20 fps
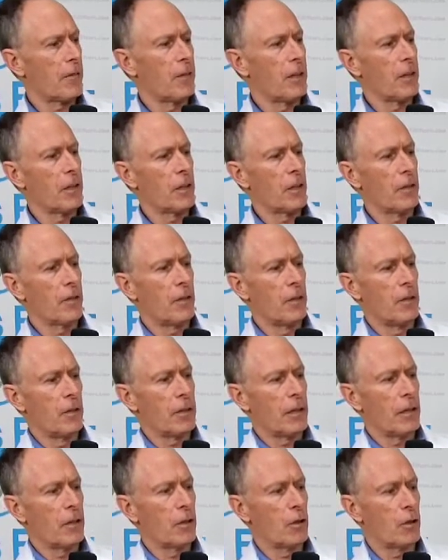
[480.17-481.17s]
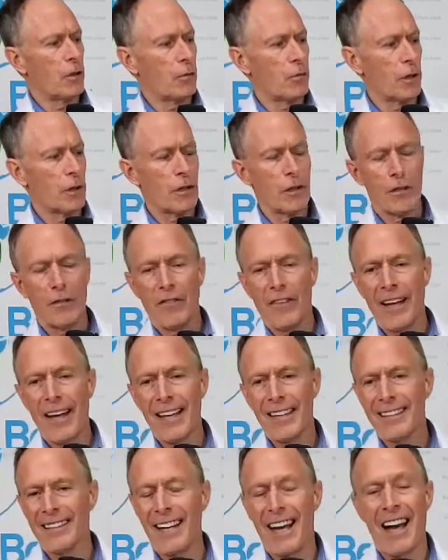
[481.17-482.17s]
vinegar, if you look under nutrition
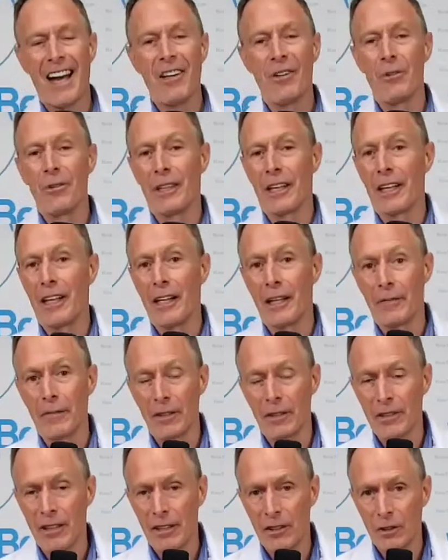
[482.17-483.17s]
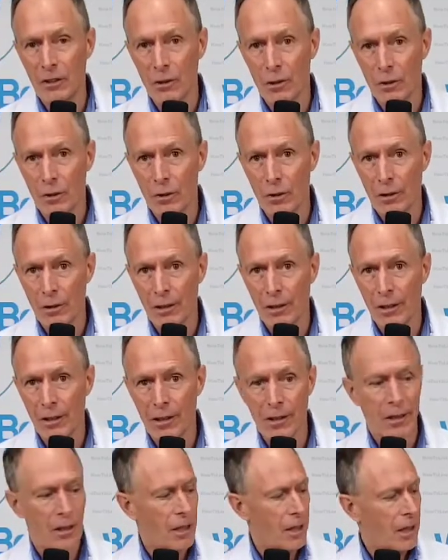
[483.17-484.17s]
facts, I don't care if it says sugar in
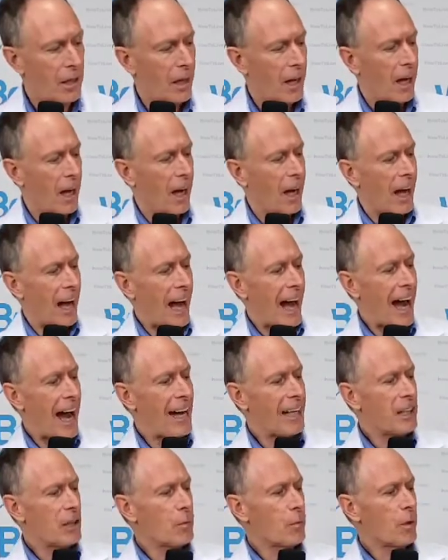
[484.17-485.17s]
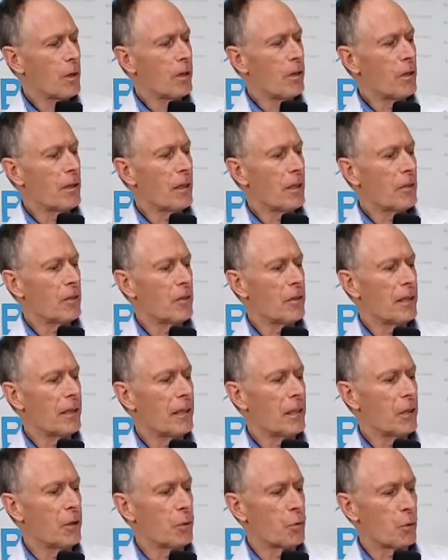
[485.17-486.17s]
there. I just want to look under the
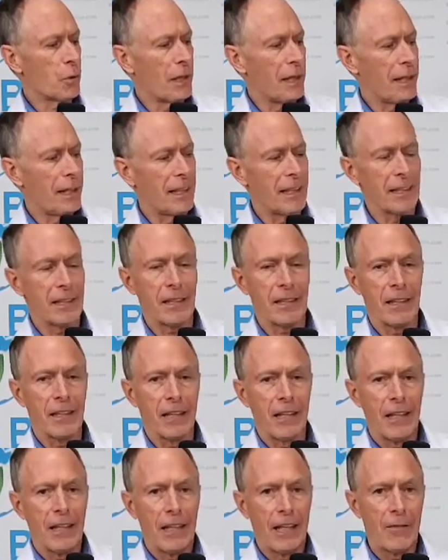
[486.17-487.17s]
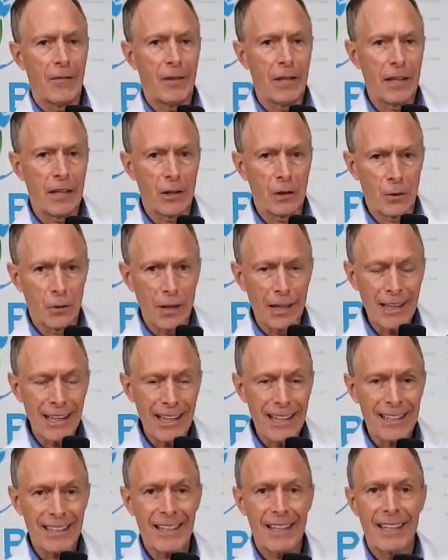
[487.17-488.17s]
ingredients. If the
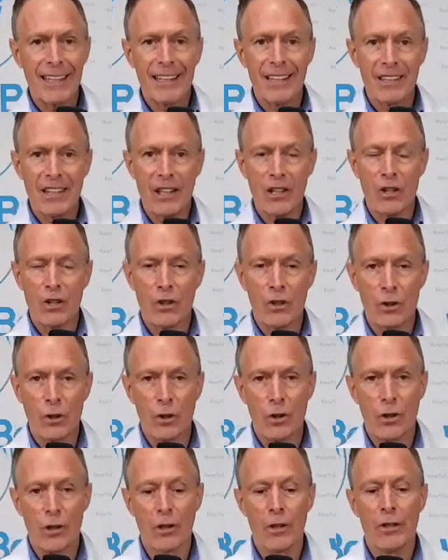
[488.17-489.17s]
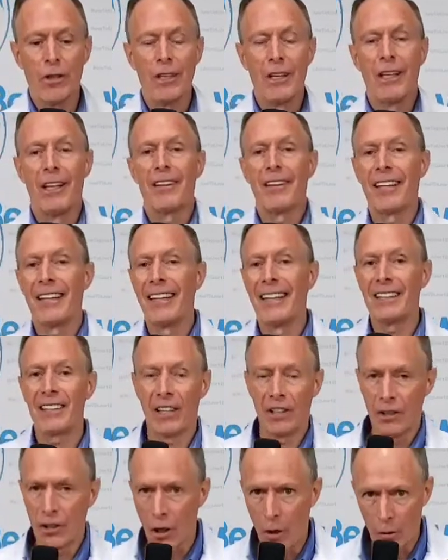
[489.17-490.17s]
ingredients says sugar, then it's
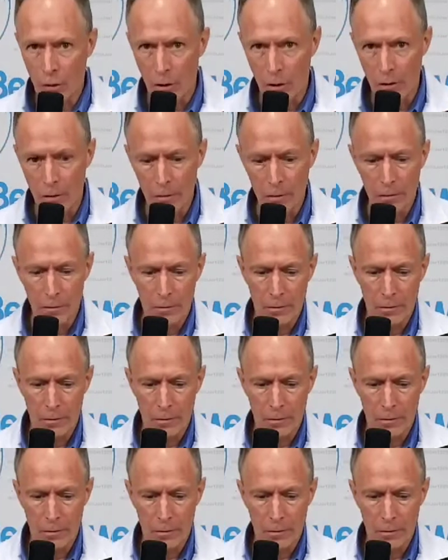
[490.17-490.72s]
a no-no.